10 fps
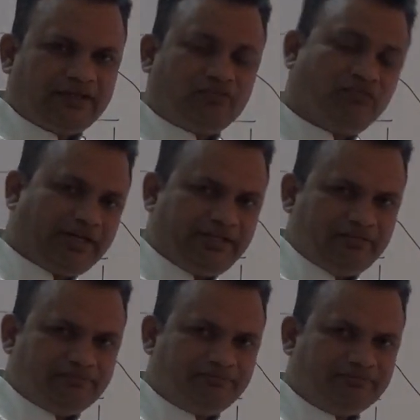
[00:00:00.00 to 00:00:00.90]

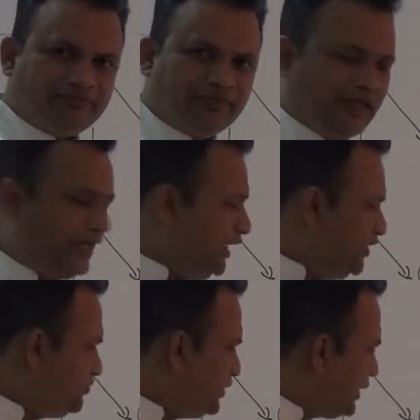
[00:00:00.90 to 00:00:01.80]
Why?
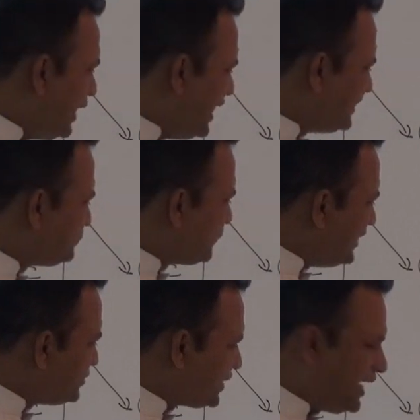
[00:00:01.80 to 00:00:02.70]
If the car's
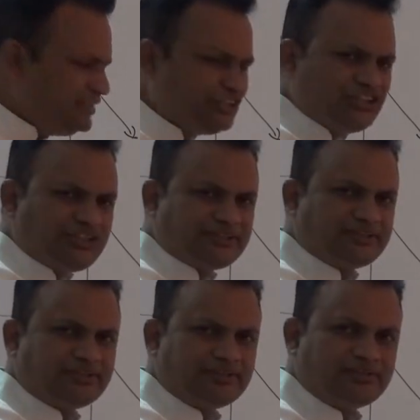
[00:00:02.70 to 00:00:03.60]
price rises,
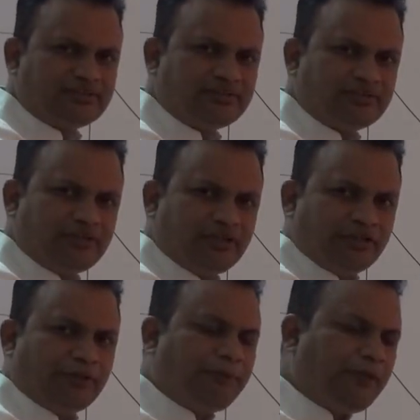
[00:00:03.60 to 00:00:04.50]

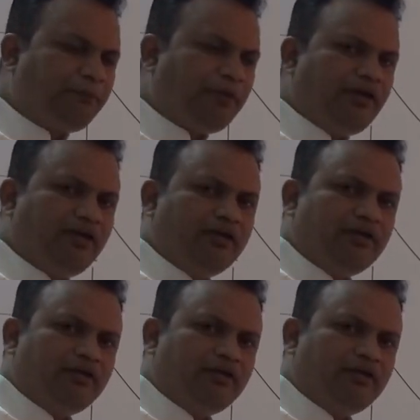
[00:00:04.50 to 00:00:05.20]
the people